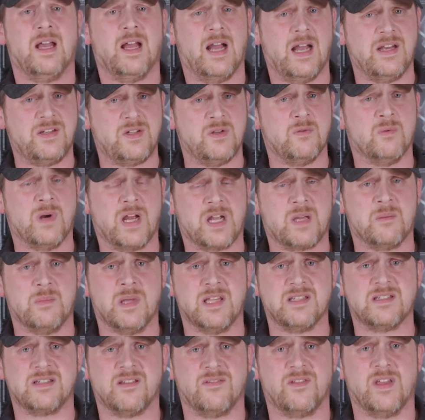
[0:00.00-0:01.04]
I do
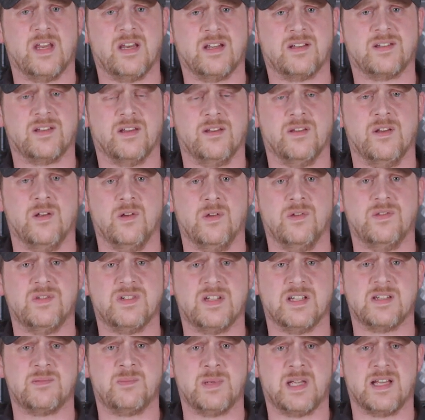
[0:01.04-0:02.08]
recommend synthetics on those
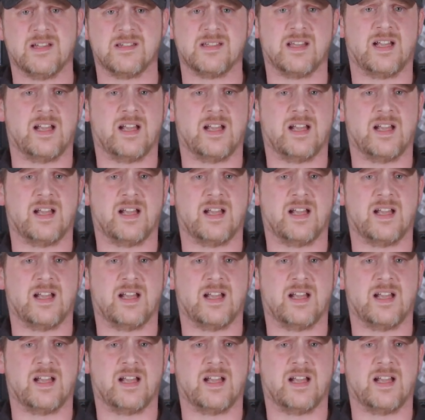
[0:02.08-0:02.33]
just because